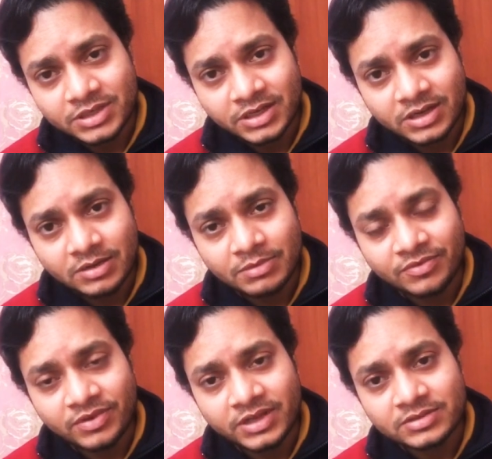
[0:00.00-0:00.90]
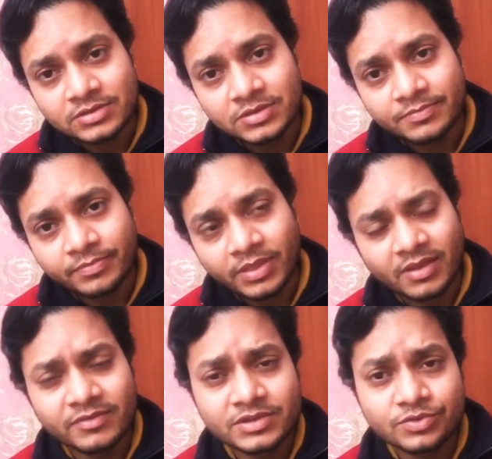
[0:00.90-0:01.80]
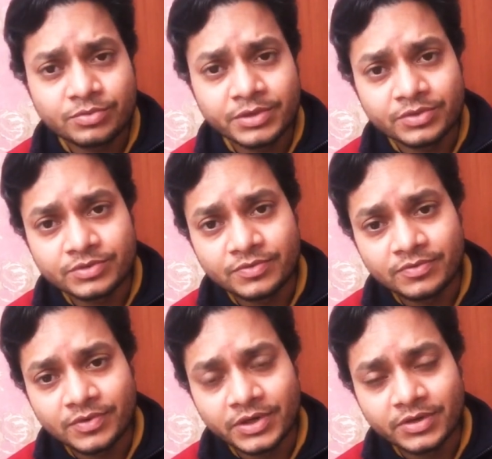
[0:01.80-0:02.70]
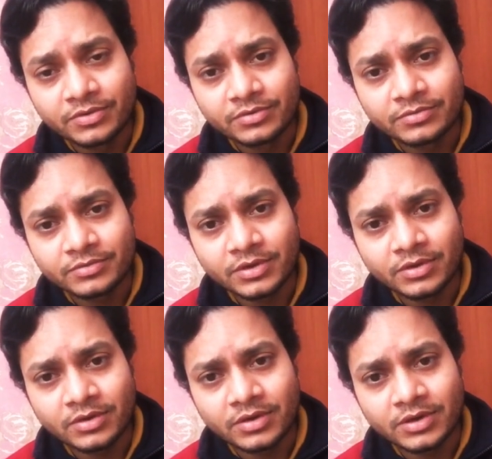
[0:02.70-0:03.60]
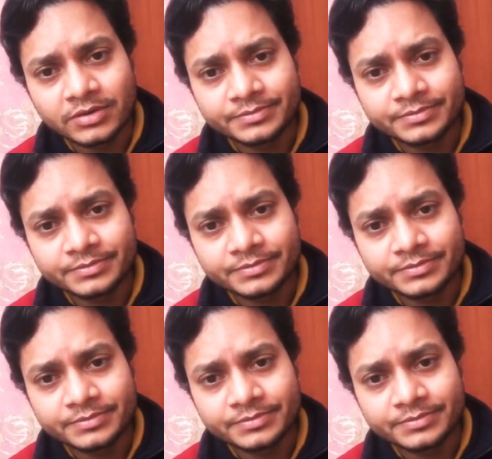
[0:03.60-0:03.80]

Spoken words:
sharing a couple of links which could be useful for you. Or